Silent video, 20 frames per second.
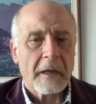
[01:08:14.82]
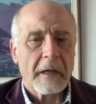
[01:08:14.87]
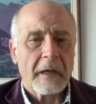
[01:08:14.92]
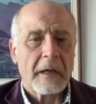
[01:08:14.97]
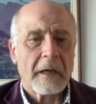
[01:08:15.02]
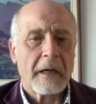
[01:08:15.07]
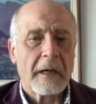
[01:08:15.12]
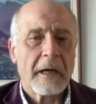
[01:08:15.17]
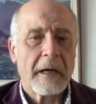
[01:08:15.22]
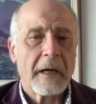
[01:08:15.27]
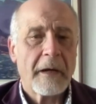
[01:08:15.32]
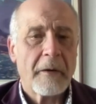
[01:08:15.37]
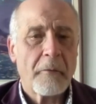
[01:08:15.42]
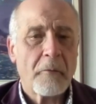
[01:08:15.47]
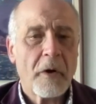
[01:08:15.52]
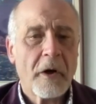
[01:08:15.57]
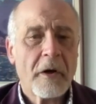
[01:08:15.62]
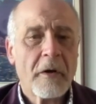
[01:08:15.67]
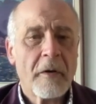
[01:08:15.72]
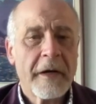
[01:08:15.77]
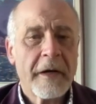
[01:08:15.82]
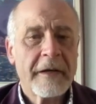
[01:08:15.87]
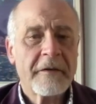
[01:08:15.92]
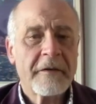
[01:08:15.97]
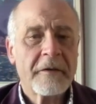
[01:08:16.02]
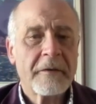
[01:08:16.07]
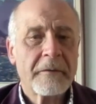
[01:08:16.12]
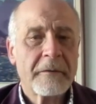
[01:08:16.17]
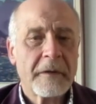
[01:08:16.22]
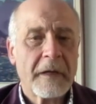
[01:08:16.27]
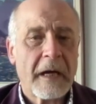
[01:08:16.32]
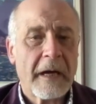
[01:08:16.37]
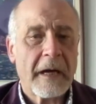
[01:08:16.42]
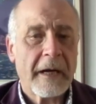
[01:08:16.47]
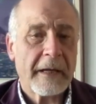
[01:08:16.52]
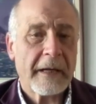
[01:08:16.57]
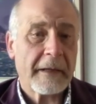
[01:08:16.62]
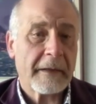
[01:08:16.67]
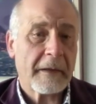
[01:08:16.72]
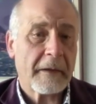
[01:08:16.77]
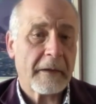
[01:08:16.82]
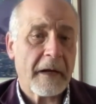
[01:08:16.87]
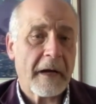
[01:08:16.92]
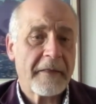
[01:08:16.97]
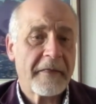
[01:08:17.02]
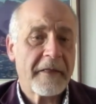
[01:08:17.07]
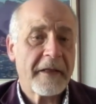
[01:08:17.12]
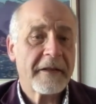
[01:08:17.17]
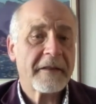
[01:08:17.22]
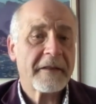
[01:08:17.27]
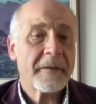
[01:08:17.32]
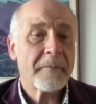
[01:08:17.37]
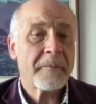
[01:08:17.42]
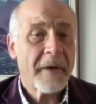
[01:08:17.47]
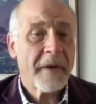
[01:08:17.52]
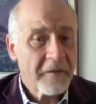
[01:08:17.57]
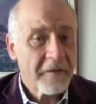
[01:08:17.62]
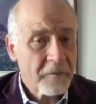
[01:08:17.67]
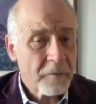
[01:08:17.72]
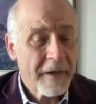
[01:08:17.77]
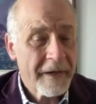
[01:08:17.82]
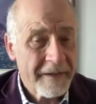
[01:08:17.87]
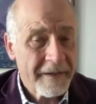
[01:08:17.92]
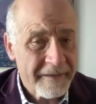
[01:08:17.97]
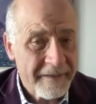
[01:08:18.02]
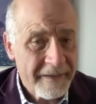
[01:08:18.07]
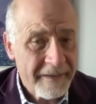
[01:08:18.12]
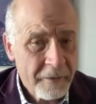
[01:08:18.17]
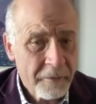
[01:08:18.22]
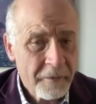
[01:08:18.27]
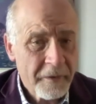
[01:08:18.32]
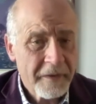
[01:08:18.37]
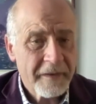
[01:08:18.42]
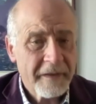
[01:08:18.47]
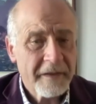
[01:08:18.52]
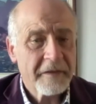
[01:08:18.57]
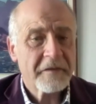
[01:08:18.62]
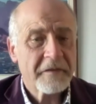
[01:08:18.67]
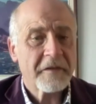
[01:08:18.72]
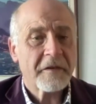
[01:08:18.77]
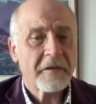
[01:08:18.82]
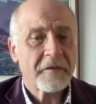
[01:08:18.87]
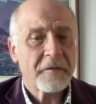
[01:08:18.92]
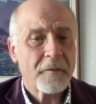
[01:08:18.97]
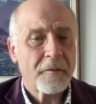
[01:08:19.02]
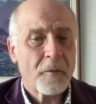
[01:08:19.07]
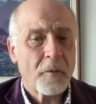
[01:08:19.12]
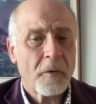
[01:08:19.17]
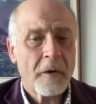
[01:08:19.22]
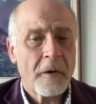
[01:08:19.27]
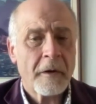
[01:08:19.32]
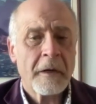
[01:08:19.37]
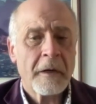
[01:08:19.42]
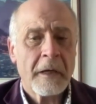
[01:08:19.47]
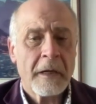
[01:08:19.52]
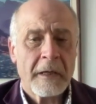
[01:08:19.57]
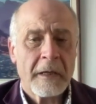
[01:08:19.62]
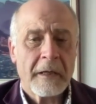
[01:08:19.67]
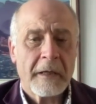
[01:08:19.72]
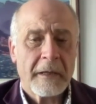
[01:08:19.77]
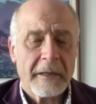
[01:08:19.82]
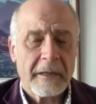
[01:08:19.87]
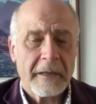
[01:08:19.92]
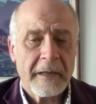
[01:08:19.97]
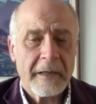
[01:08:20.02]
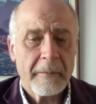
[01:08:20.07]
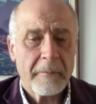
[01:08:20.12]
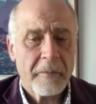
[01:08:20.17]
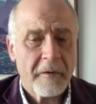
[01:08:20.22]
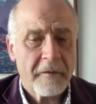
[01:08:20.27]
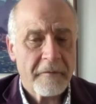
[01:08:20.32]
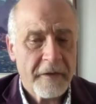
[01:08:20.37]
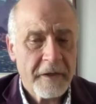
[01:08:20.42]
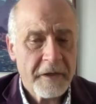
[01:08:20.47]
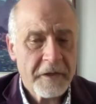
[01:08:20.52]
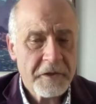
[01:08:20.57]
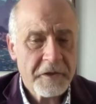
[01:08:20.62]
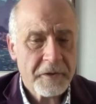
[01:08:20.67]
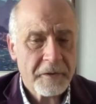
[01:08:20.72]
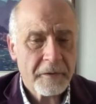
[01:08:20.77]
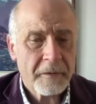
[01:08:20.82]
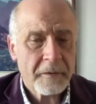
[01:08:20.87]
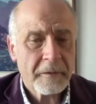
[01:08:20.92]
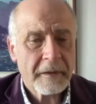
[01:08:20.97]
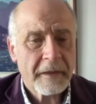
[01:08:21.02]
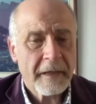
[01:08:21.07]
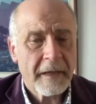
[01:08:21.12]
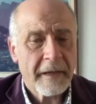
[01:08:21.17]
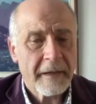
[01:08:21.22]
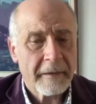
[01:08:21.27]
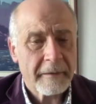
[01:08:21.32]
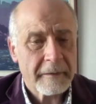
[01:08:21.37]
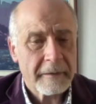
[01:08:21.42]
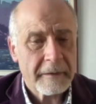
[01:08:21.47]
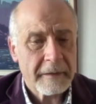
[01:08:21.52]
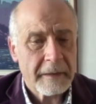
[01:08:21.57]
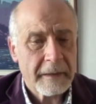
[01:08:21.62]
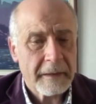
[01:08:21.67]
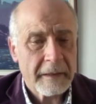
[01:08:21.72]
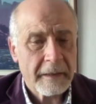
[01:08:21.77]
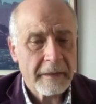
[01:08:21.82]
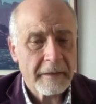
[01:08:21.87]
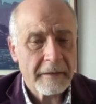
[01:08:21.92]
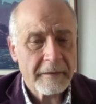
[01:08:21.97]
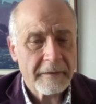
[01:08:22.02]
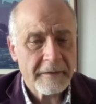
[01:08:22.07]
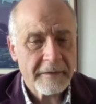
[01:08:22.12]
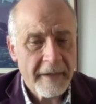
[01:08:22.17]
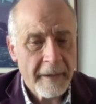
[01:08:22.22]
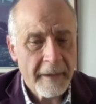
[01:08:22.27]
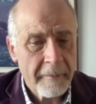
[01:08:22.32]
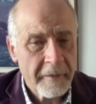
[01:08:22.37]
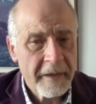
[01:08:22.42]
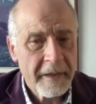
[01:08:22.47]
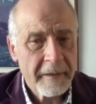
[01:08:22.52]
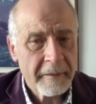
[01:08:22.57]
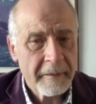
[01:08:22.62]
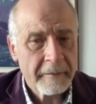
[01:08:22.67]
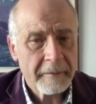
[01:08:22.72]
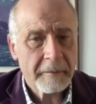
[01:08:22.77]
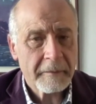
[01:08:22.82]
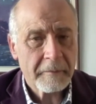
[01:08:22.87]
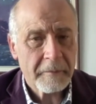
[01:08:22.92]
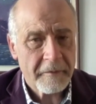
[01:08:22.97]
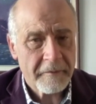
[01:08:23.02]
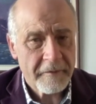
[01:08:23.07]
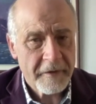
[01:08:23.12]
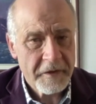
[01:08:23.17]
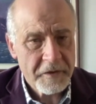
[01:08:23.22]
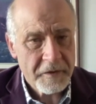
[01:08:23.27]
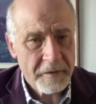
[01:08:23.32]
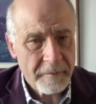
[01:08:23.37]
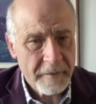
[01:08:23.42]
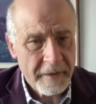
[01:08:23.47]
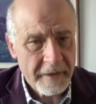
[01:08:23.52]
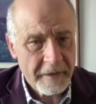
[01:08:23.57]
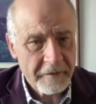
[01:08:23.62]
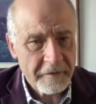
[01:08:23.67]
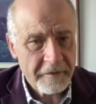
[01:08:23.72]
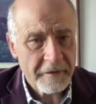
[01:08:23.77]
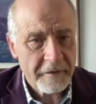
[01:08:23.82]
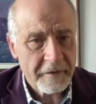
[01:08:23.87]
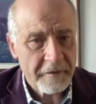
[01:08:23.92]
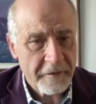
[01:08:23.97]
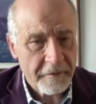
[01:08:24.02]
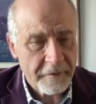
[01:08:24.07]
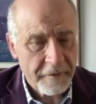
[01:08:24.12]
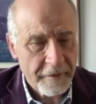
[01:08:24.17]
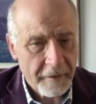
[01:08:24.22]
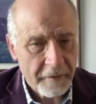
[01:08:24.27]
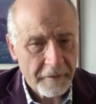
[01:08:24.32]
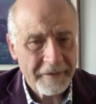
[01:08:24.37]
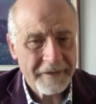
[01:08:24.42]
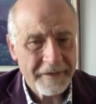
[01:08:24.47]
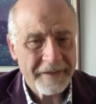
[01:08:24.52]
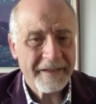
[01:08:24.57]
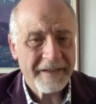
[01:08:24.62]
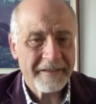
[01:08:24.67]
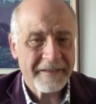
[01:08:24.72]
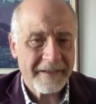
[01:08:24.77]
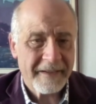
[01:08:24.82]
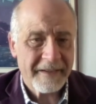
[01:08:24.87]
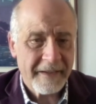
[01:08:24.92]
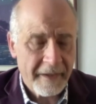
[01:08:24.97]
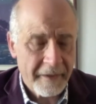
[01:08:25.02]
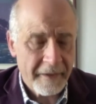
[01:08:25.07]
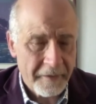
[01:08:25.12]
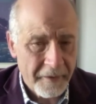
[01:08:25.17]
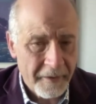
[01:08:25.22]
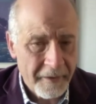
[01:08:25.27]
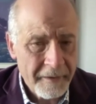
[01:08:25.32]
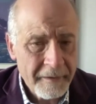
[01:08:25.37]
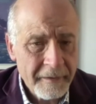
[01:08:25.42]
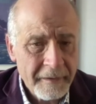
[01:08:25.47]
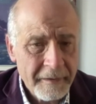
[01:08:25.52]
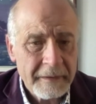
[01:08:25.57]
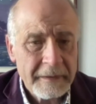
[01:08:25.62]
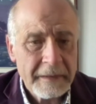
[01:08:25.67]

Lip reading: We're going to, I think the best way to deal with this is for the provincial and deputy provincial ministers of health to get together